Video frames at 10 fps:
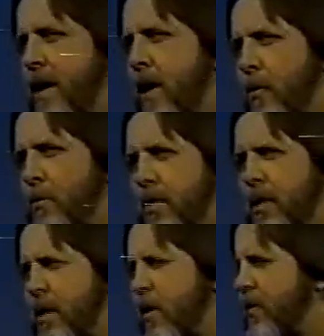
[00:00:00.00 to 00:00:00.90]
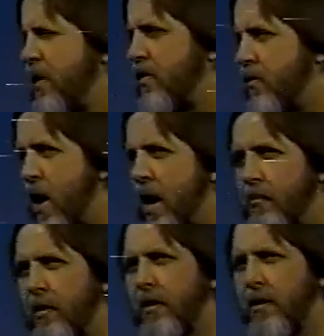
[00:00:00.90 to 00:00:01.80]
a whole book on this
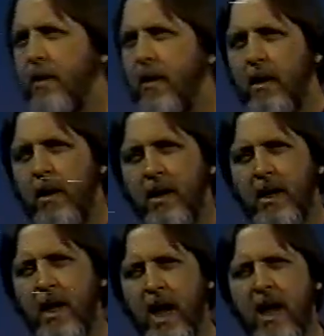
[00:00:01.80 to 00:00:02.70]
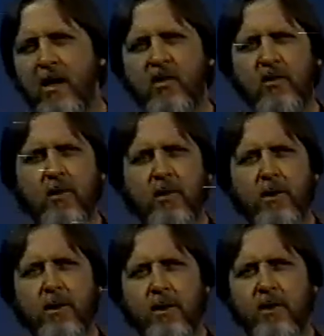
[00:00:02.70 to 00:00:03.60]
fragment, he has
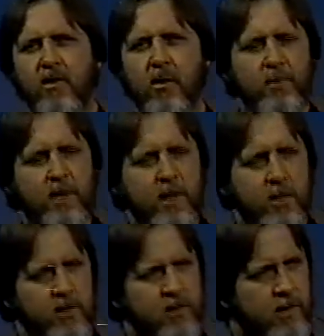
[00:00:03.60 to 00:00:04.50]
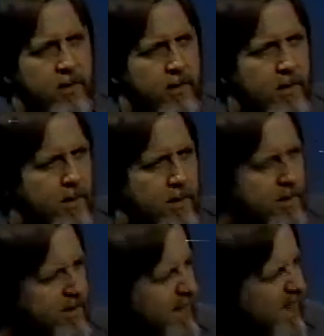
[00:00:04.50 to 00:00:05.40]
surreptitiously,
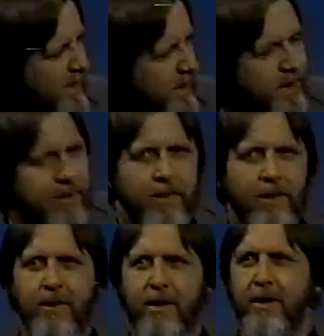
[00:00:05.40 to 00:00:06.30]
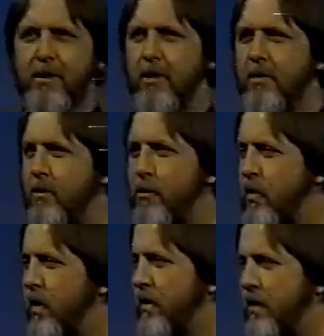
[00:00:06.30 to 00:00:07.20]
sneakily, included
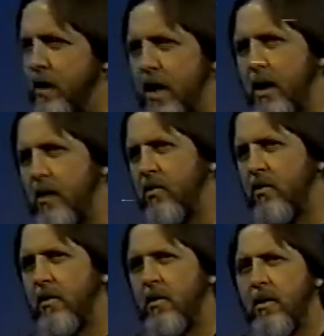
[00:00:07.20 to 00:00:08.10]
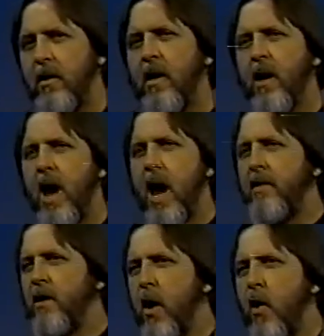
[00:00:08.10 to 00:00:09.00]
within the text
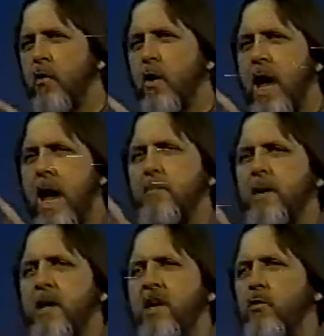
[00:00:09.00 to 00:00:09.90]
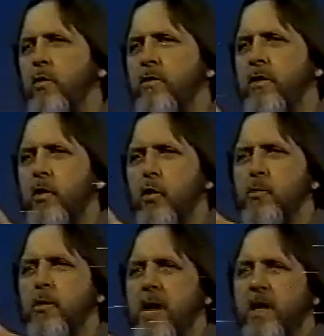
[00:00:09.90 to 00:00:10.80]
and the overlapping history of
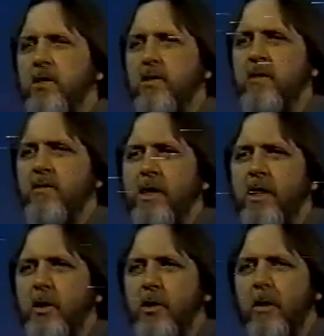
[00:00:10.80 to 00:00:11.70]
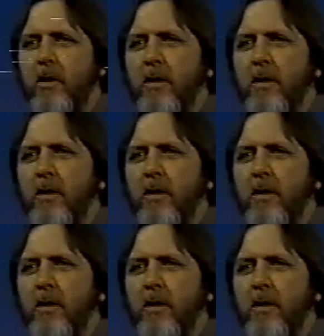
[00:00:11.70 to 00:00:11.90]
interpretations of Nietzsche,